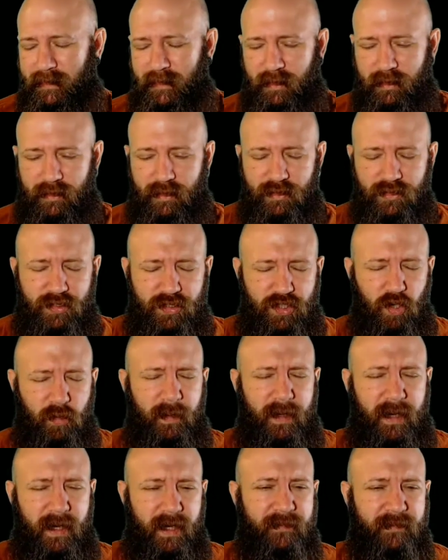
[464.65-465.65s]
There's so
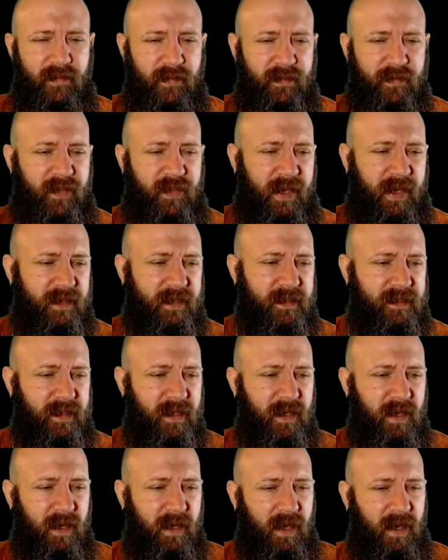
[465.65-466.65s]
many different things
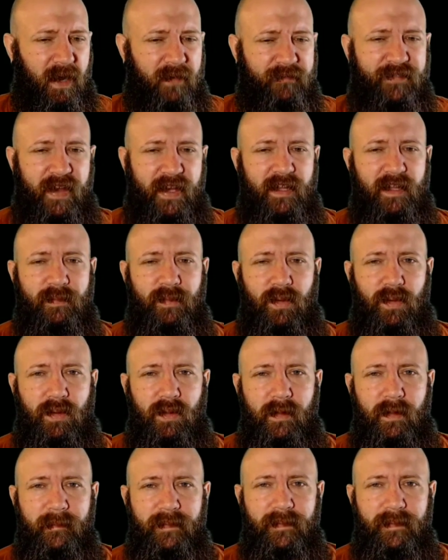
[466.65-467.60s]
available